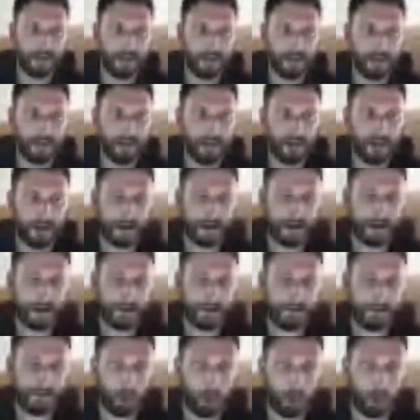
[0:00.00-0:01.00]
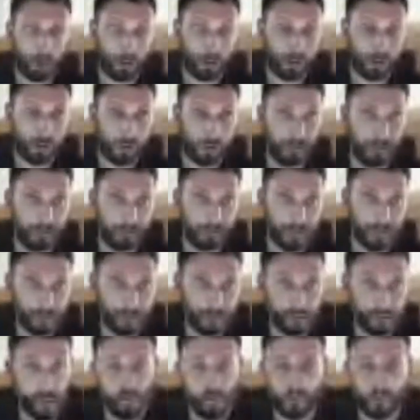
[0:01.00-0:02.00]
or you
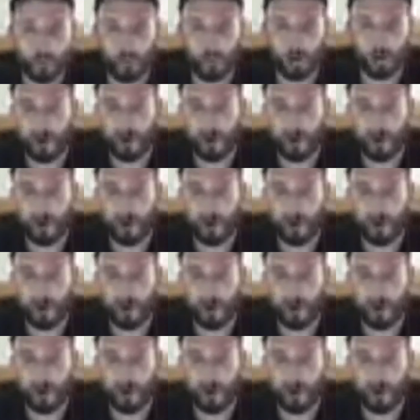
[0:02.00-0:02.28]
don't want